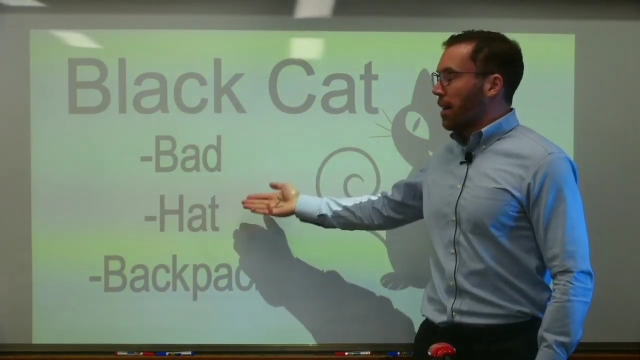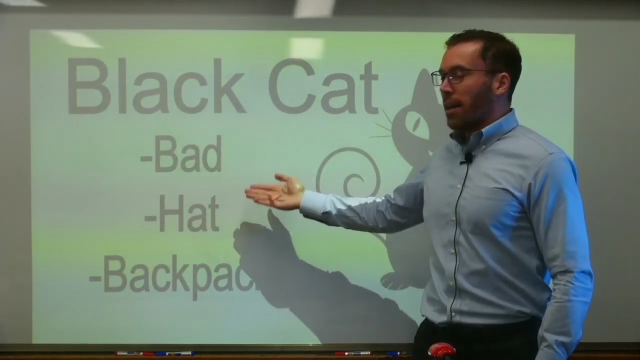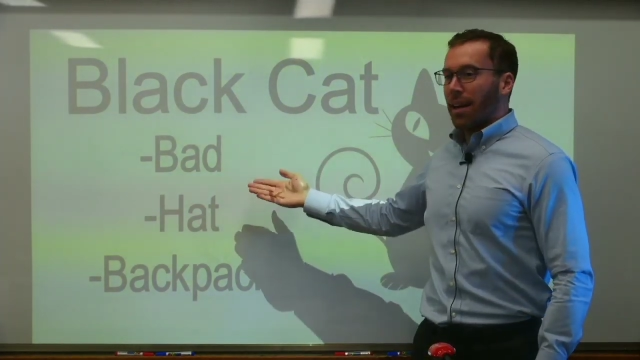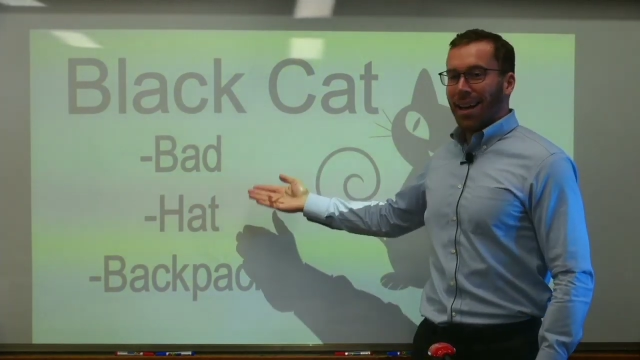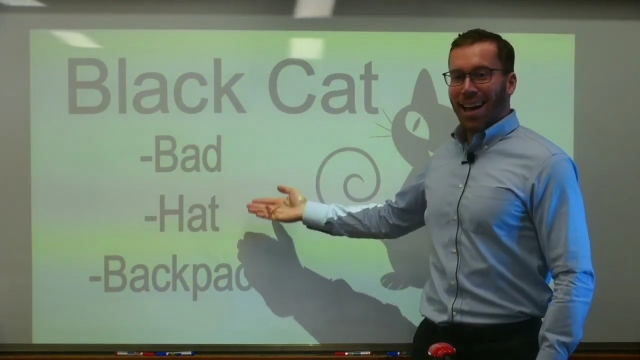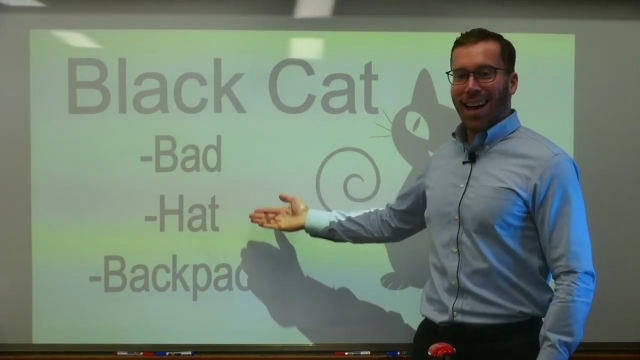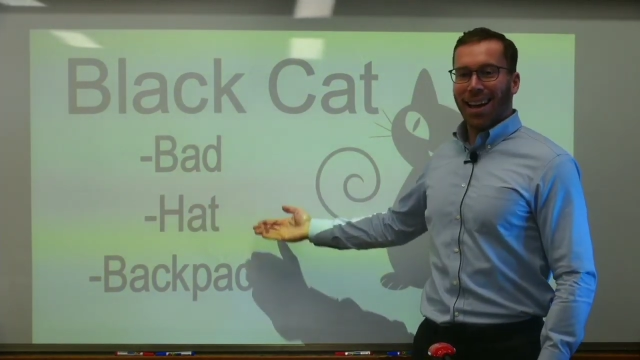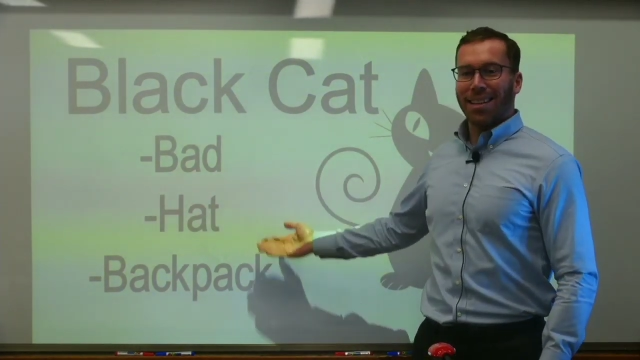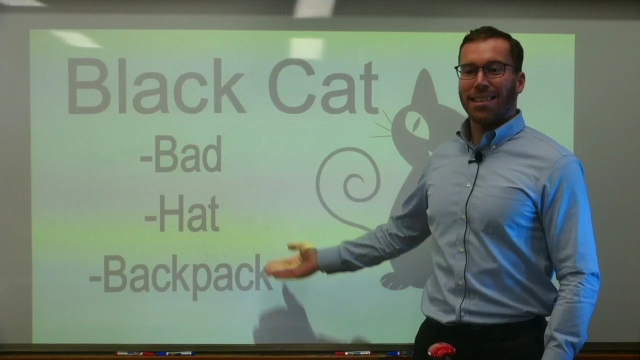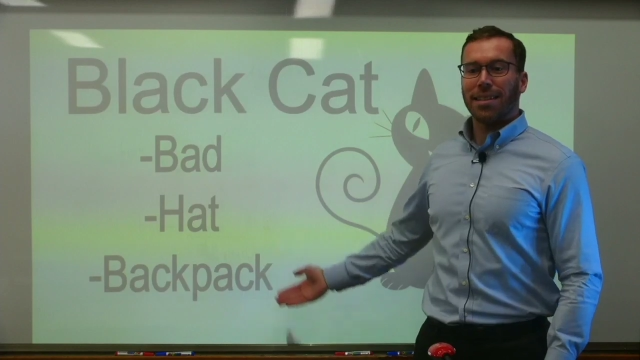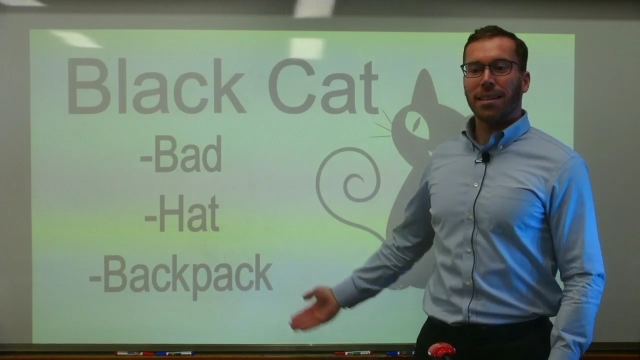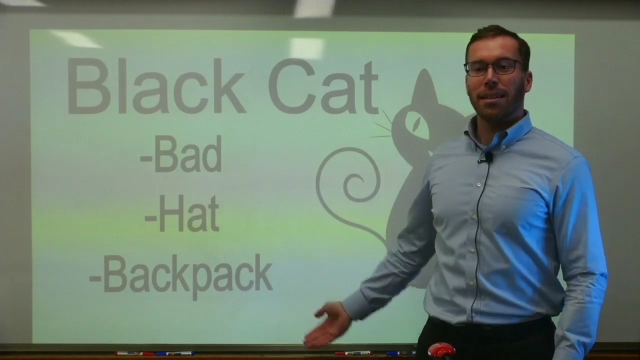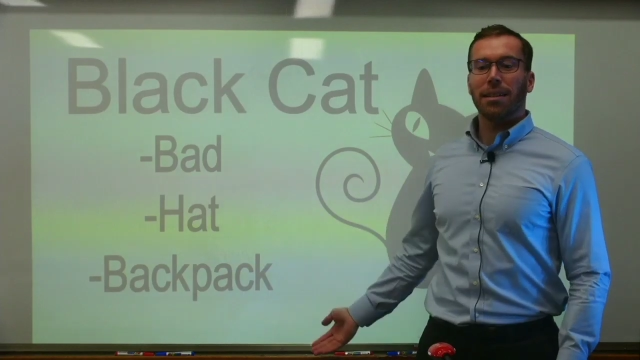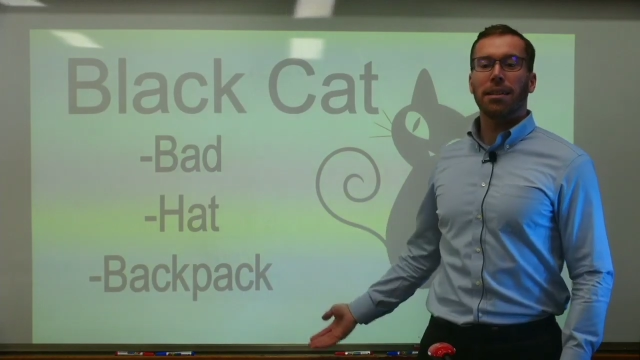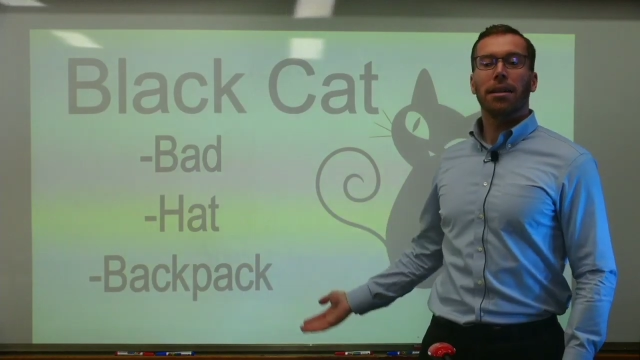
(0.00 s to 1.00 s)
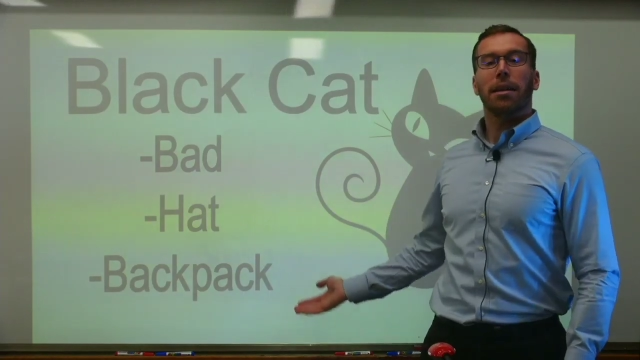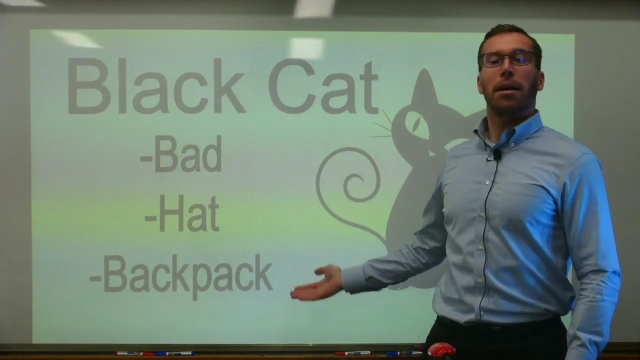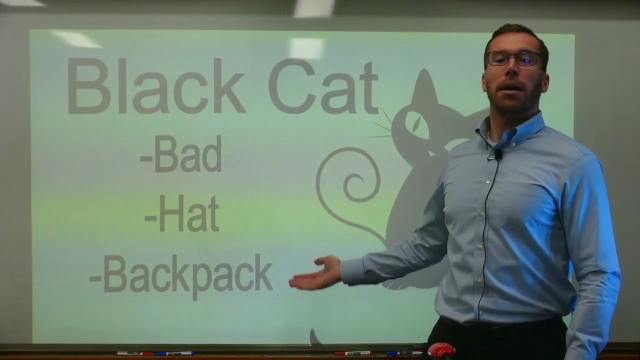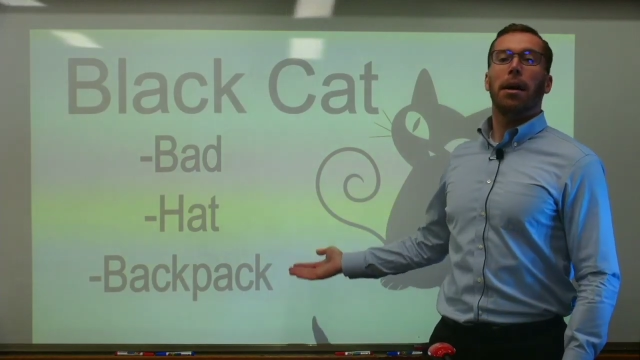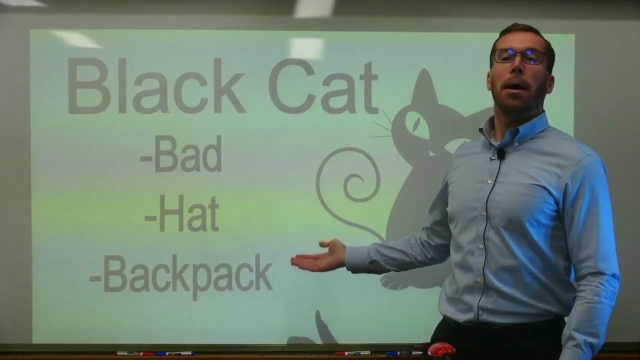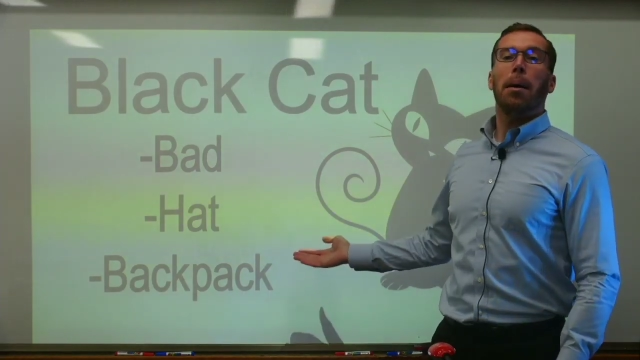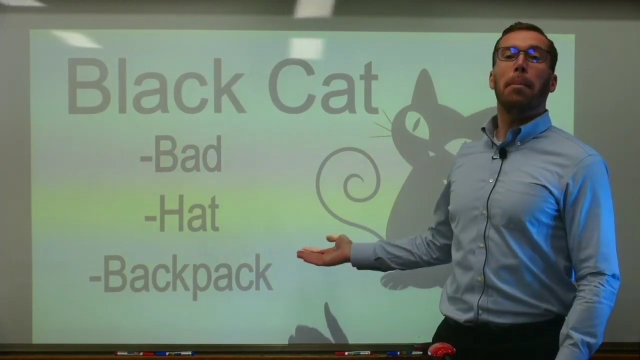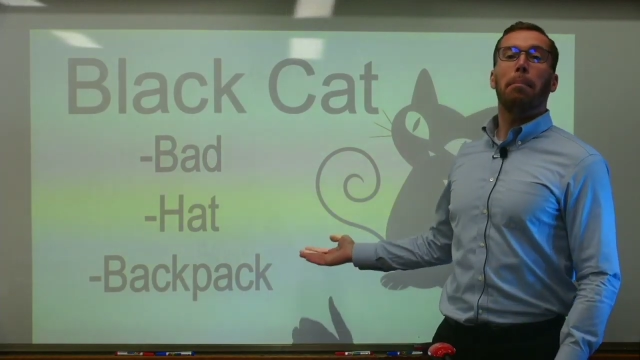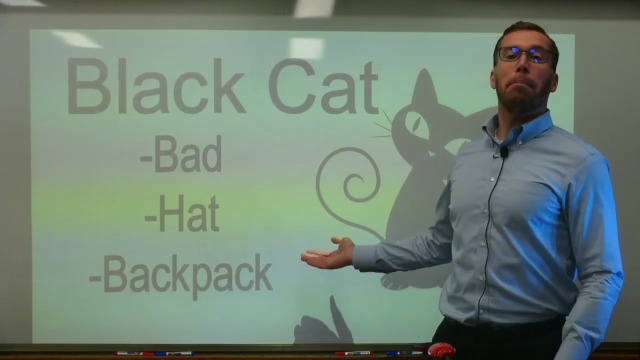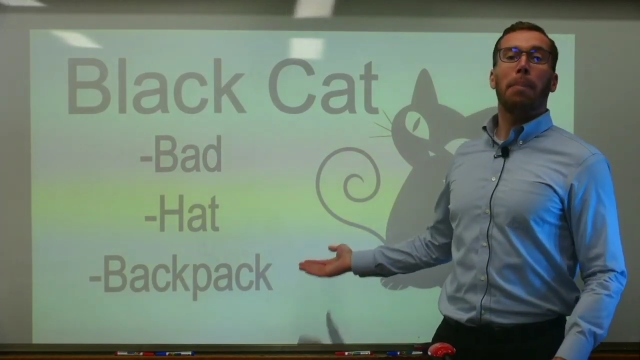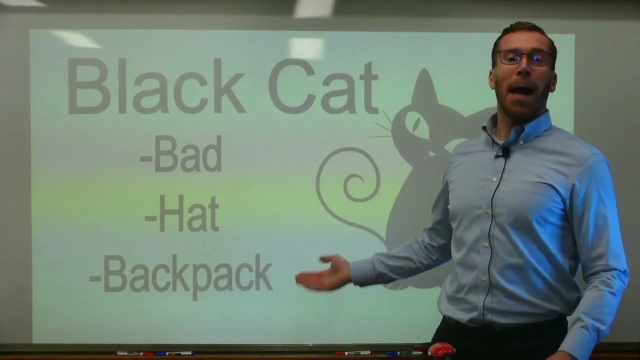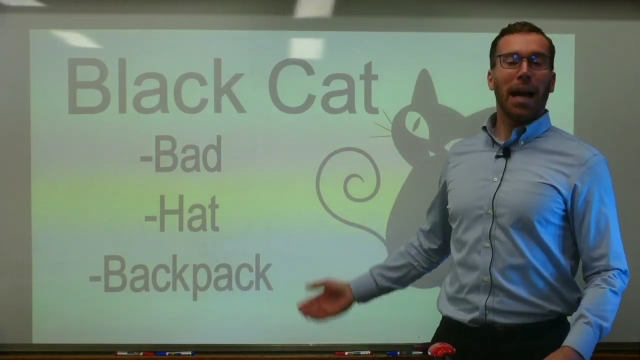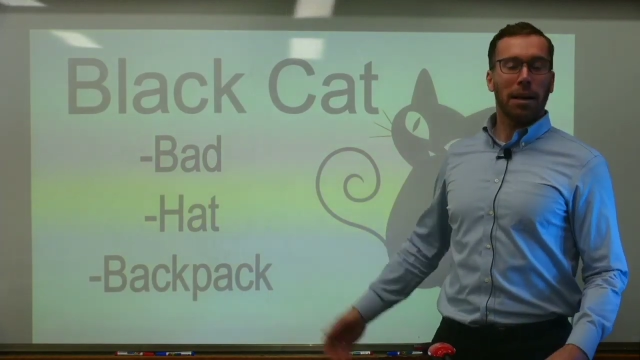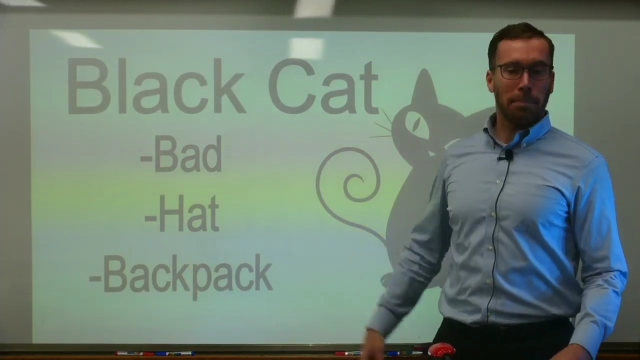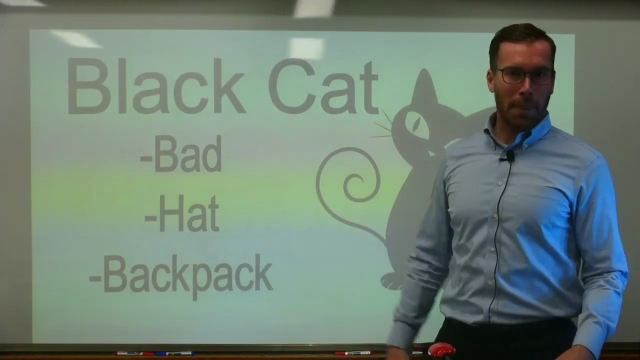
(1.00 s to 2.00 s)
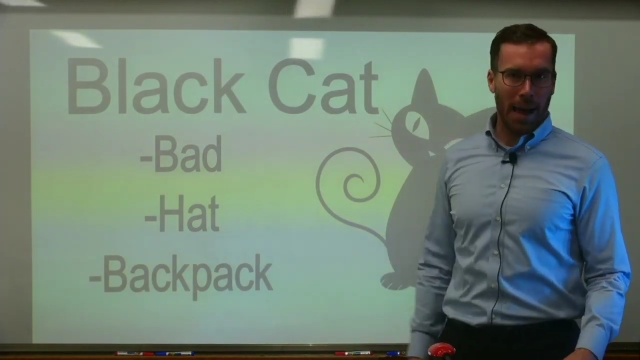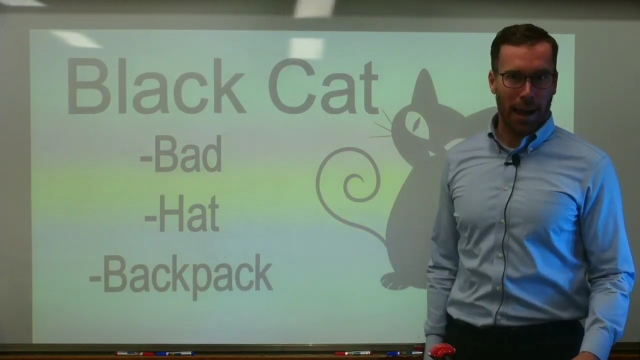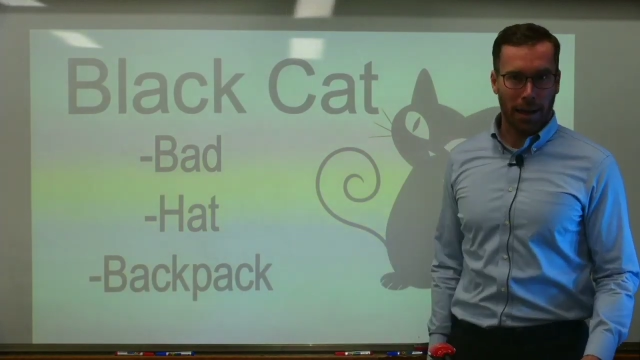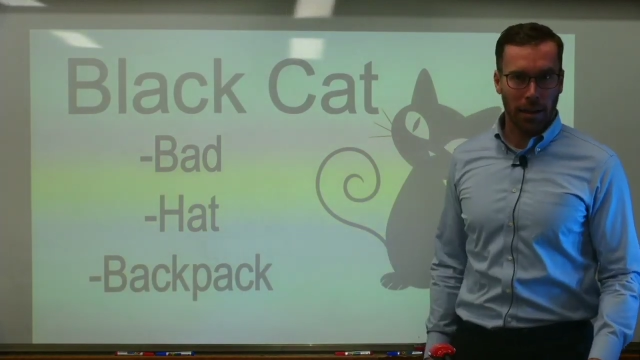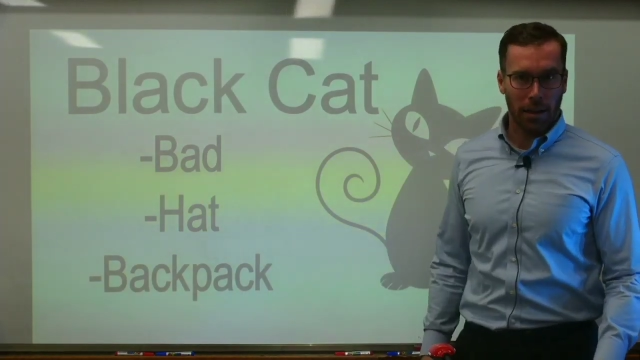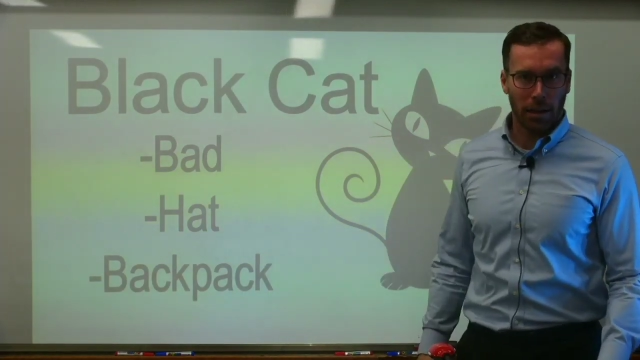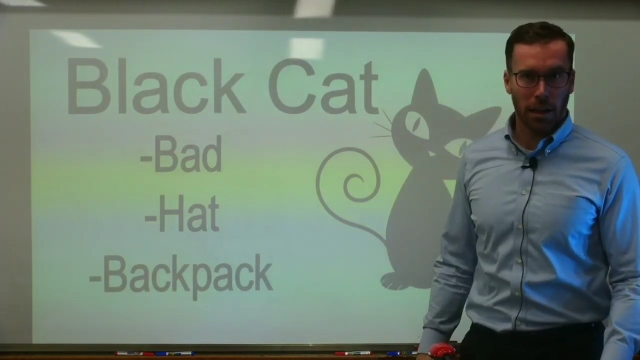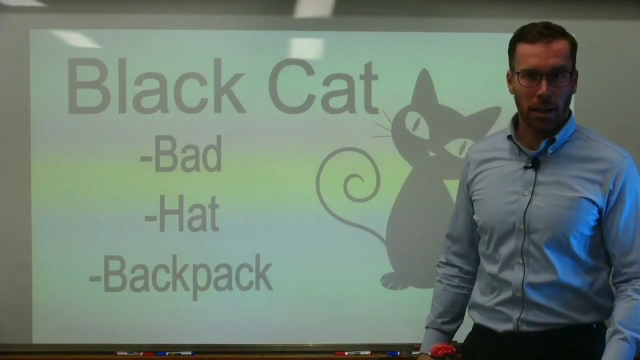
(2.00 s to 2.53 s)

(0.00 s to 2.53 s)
hat, backpack,